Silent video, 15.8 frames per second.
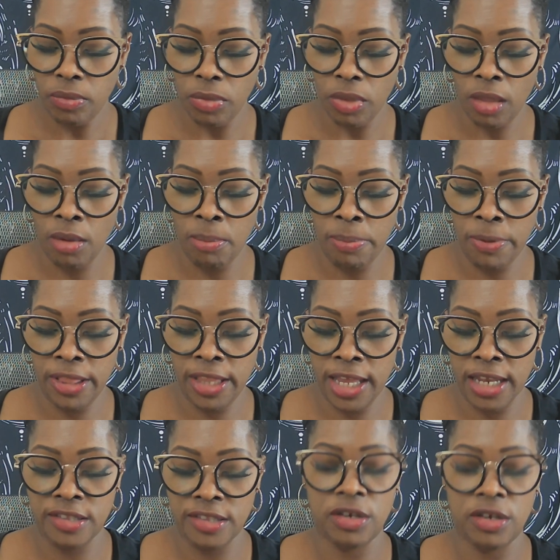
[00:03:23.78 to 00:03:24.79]
but that
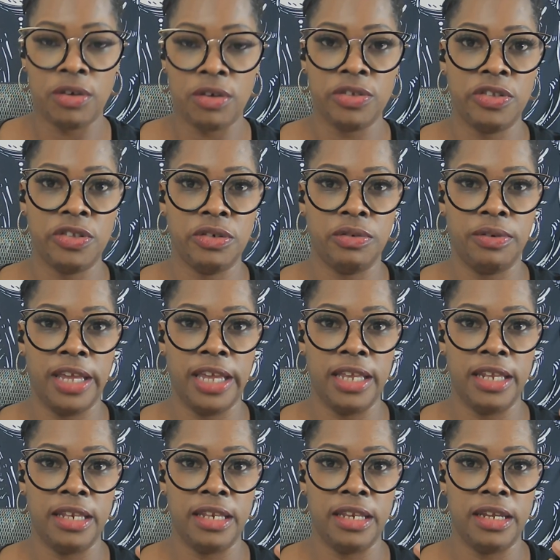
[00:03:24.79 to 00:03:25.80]
it's also
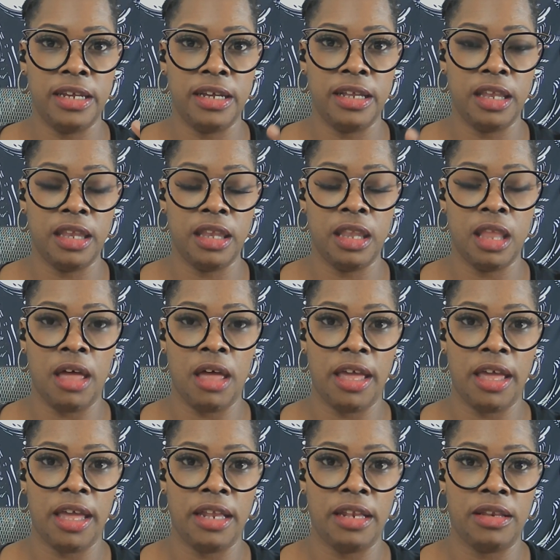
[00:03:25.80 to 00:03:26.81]
in
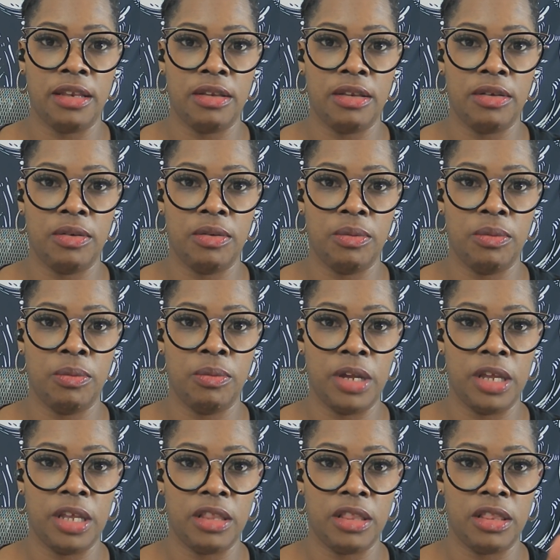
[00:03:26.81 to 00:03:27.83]
line
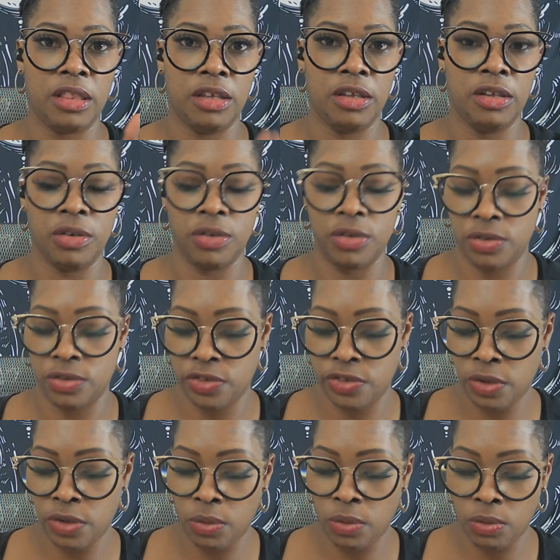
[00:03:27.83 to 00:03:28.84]
with your
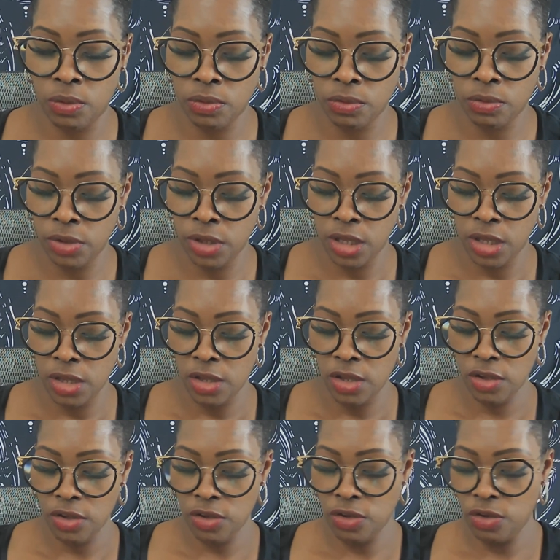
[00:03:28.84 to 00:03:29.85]
soul.
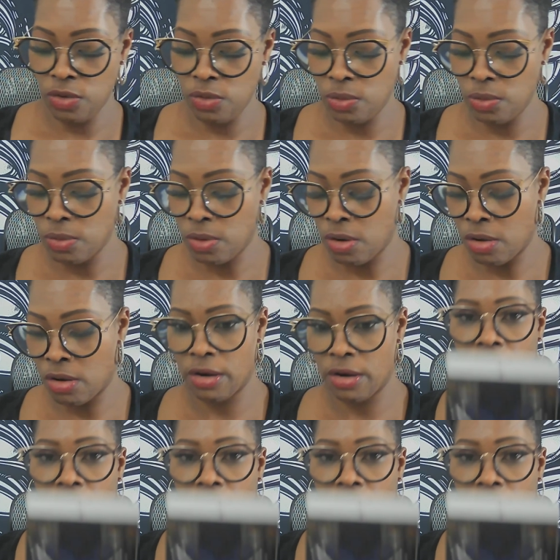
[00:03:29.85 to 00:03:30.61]
You are